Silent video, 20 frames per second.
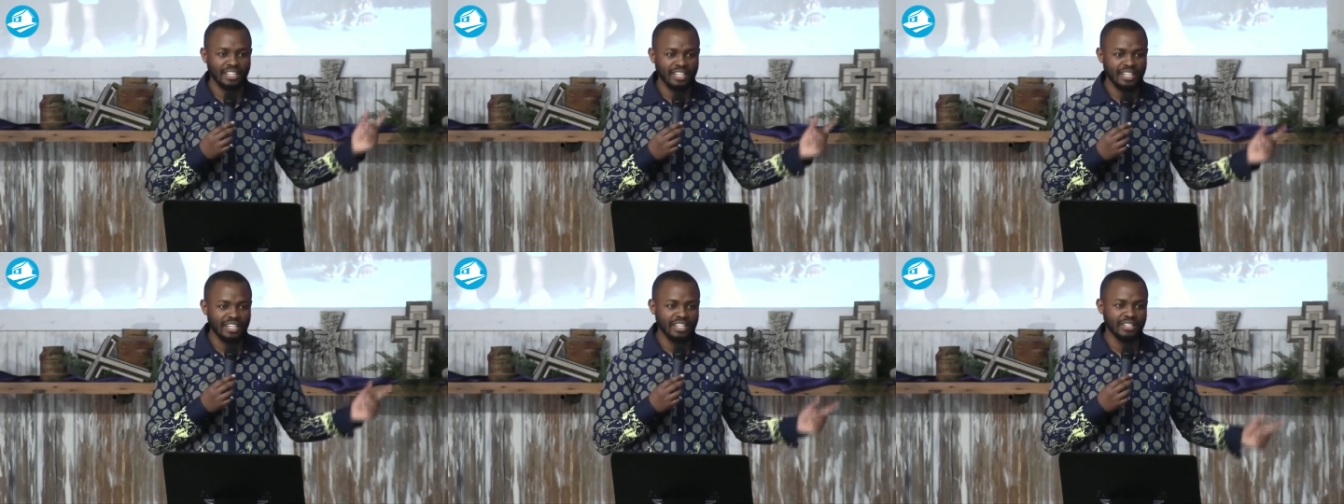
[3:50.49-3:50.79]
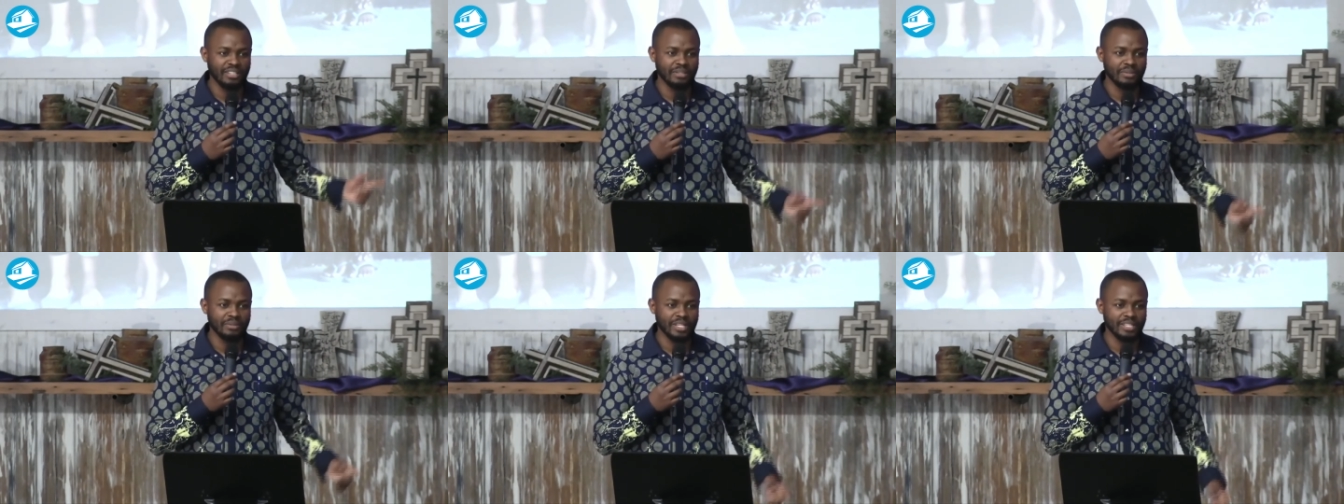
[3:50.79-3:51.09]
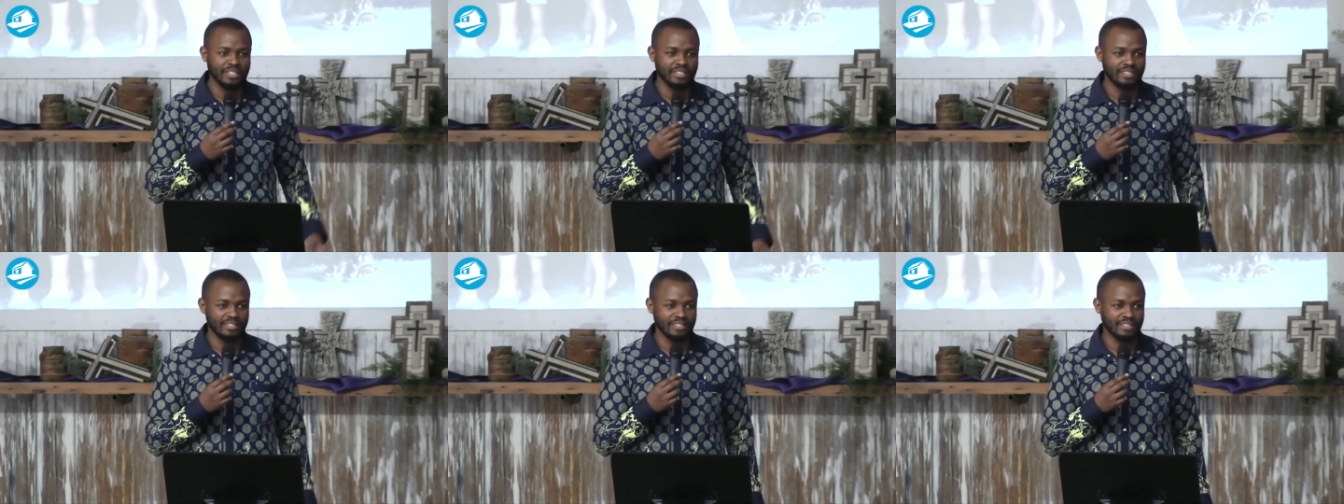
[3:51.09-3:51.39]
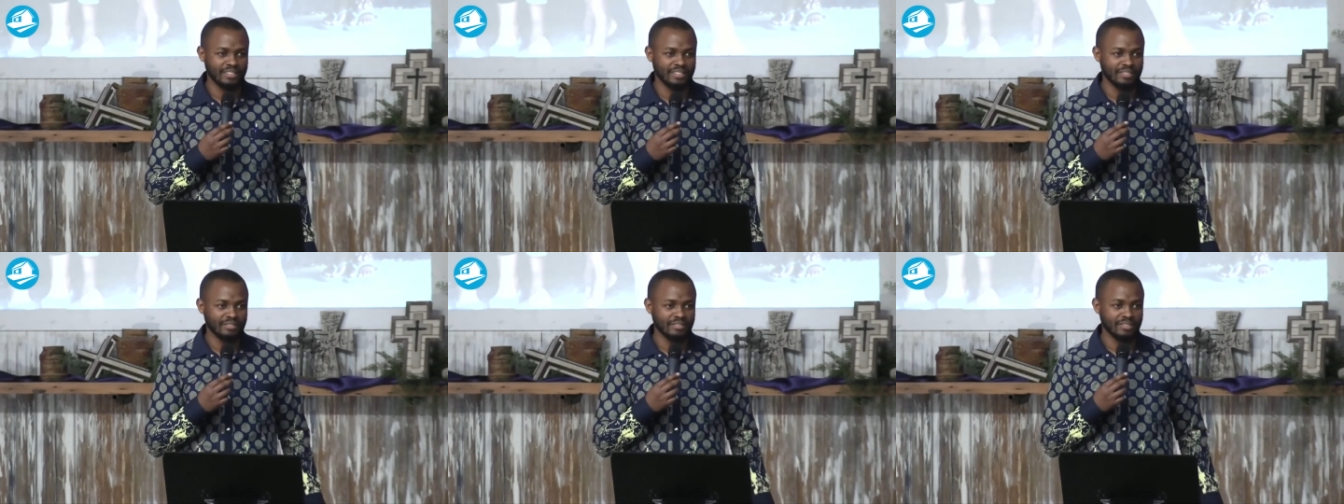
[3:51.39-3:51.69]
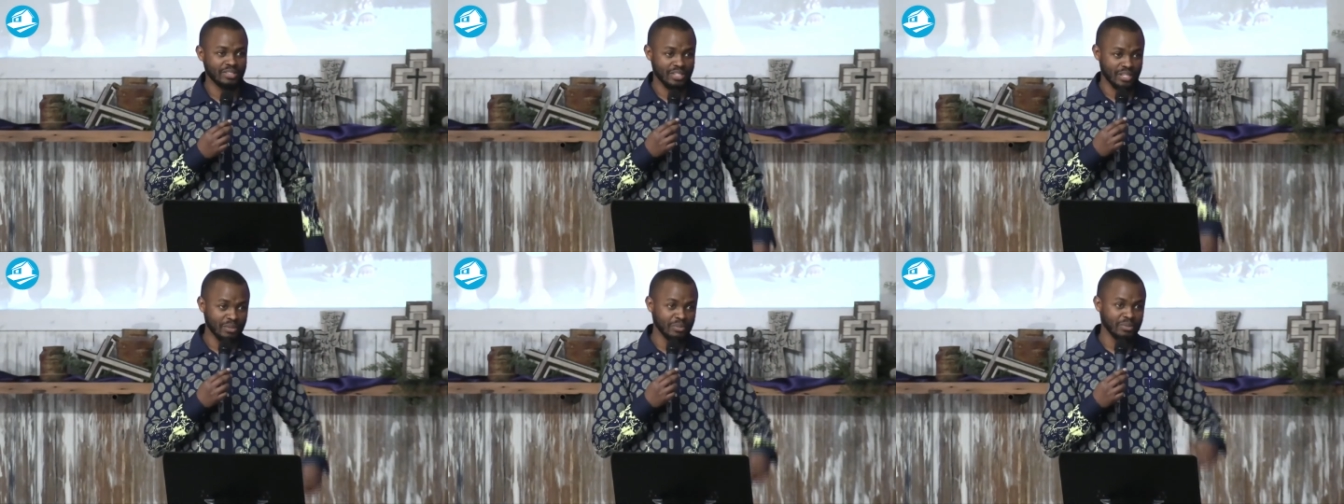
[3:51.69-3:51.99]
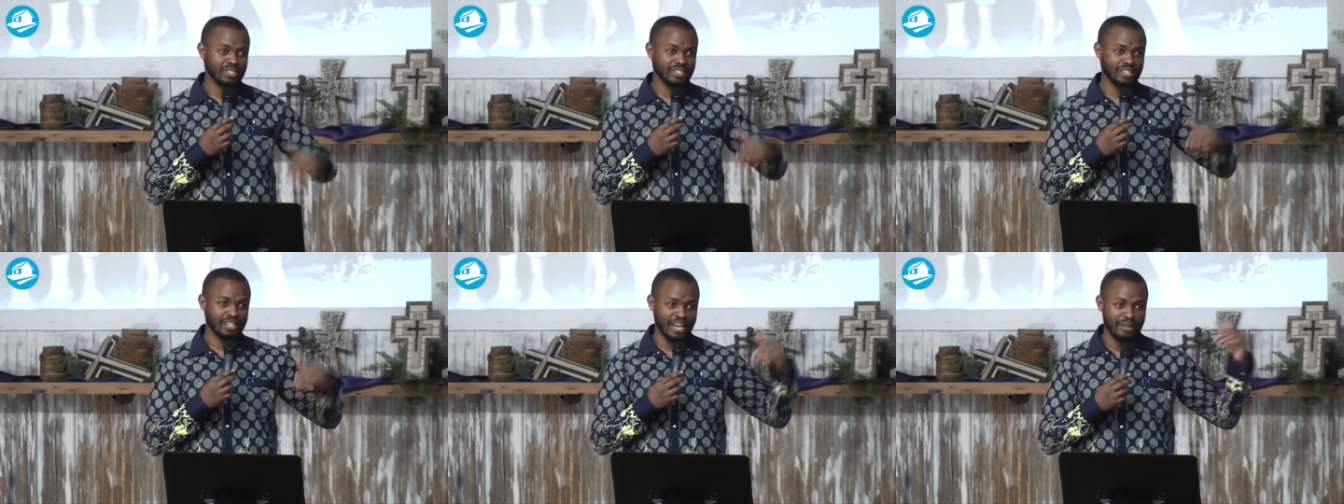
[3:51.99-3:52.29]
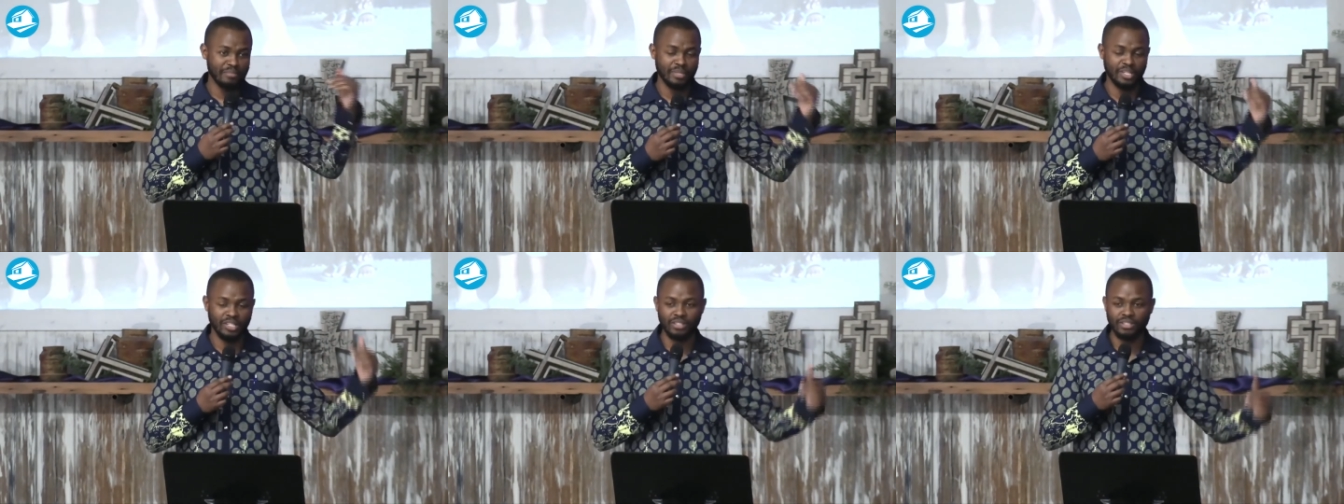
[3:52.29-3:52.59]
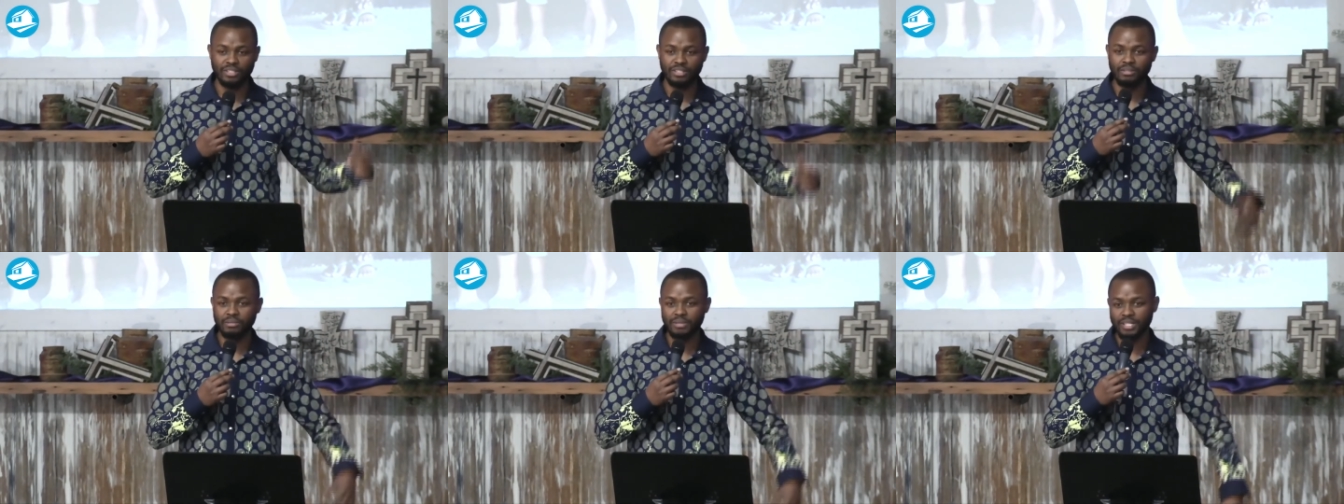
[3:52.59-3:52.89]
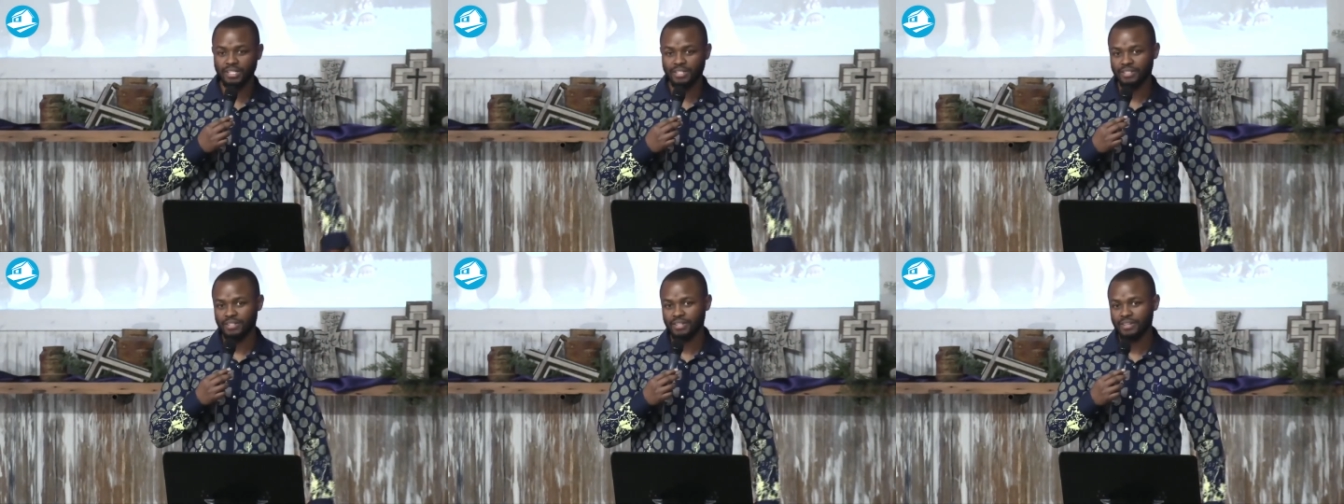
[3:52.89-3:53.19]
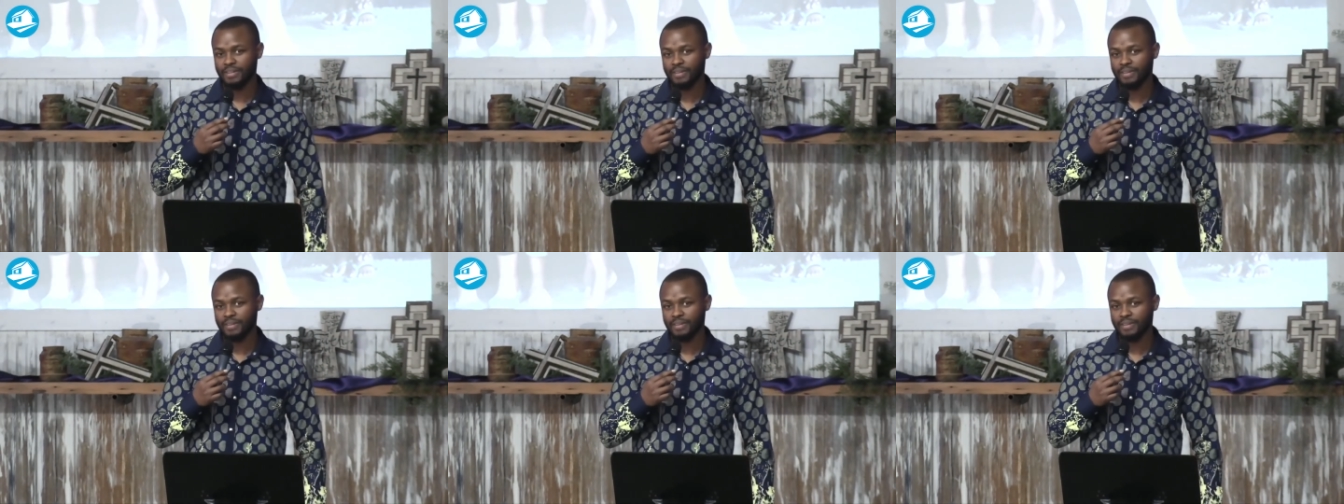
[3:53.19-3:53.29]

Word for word: in the U.S.? Because he was coming to U.S.